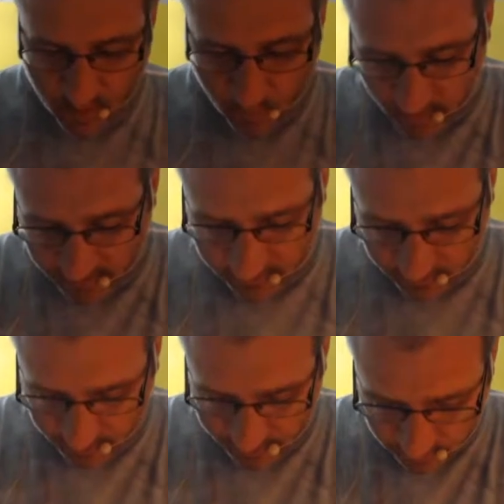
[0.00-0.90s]
one thing
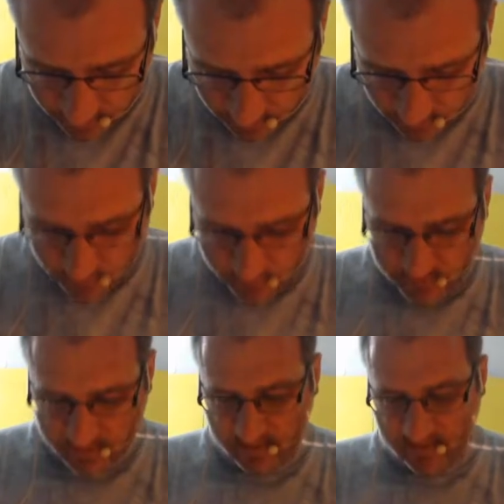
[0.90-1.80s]
you can do
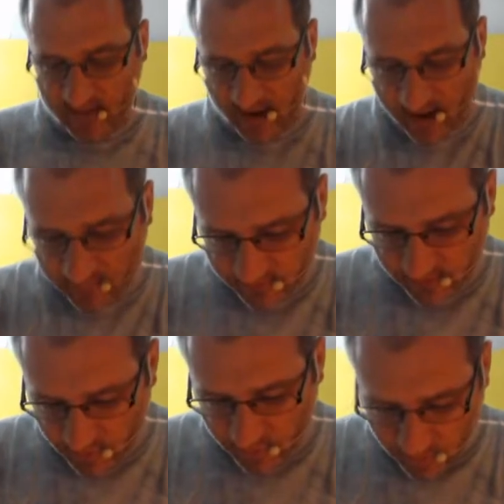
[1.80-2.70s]
is, after
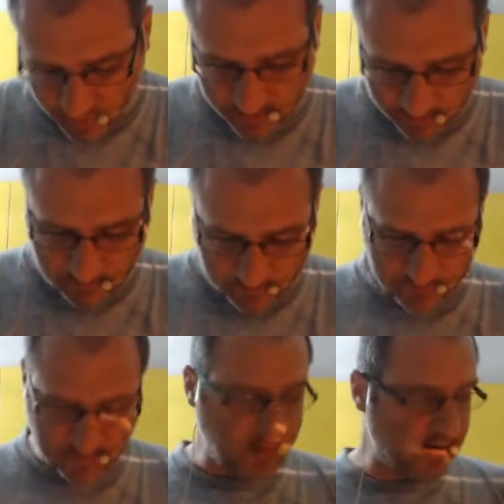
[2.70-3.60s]
you cook them,
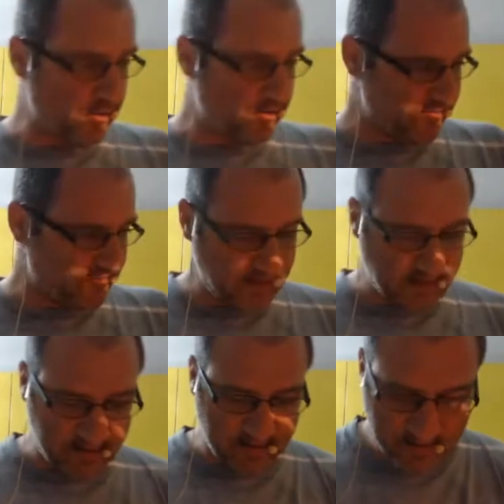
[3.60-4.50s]
like on the
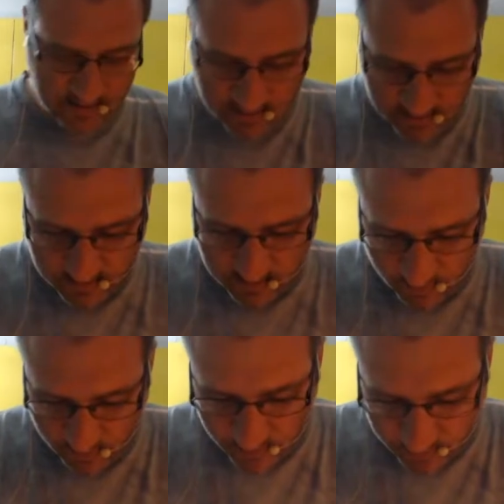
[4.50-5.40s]
skillet,
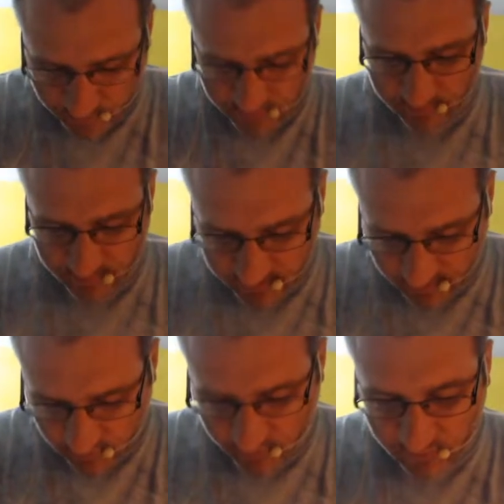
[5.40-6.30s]
we're gonna put them in
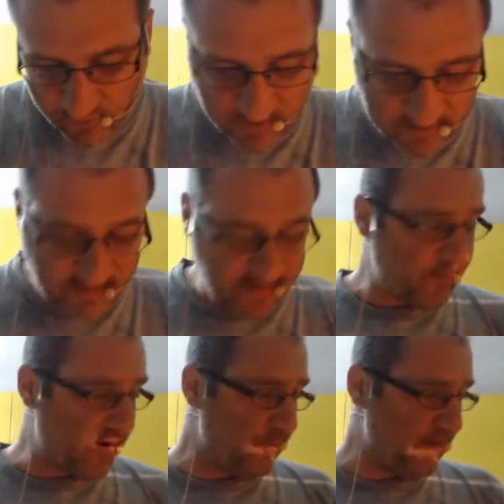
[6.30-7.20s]
there, which usually takes
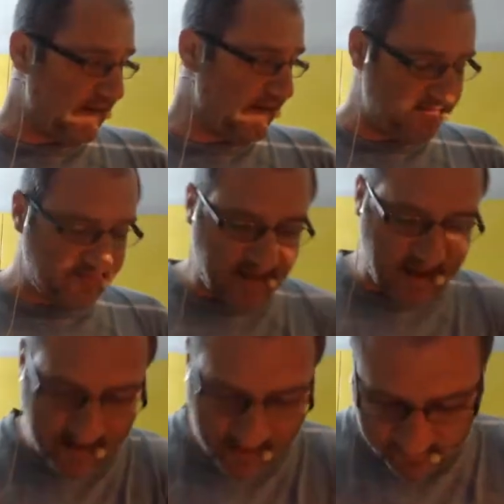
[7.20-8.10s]
about a minute each
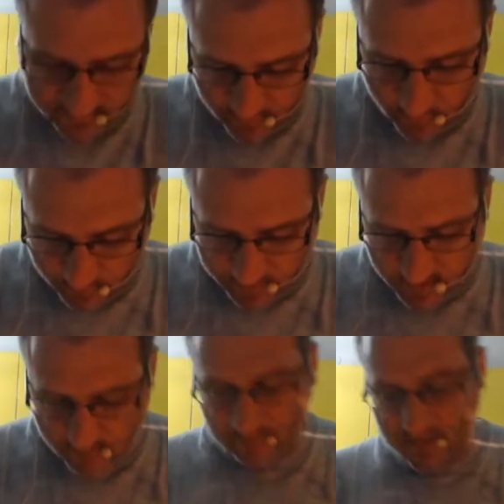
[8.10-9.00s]
side after it's warmed up.